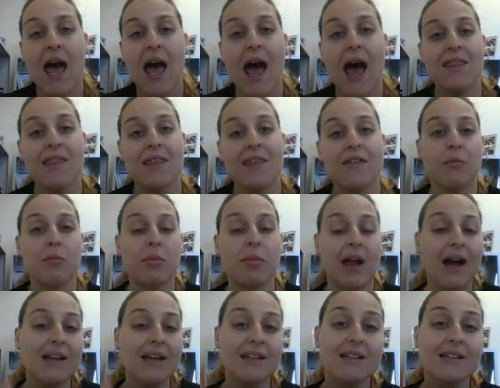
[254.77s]
and they've
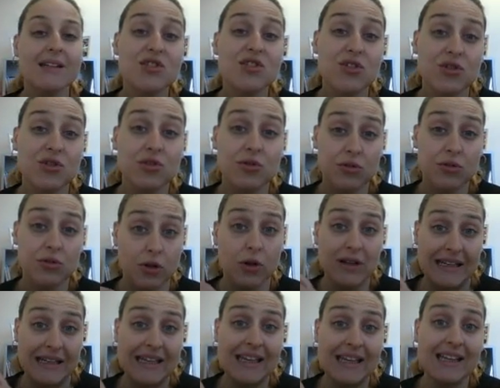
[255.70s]
applied it to
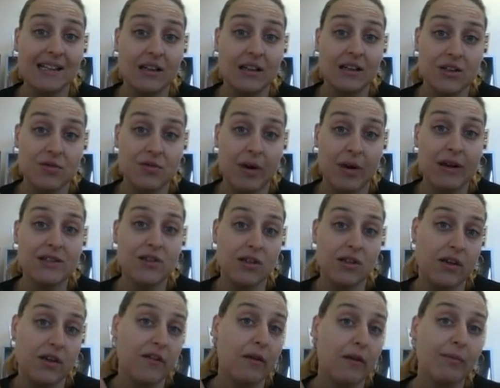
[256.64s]
learning English, right? So
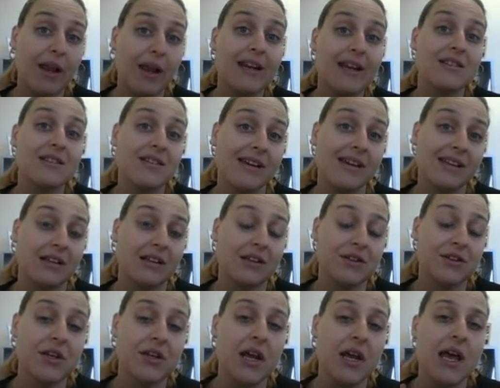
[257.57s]
they've applied it to
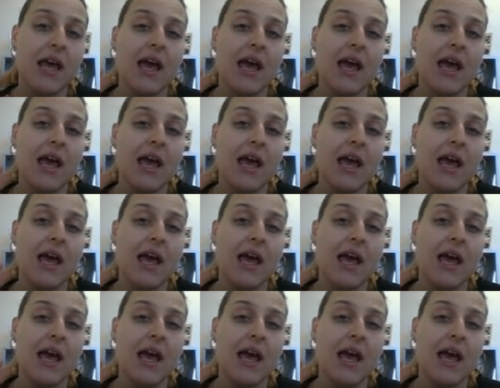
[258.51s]
English.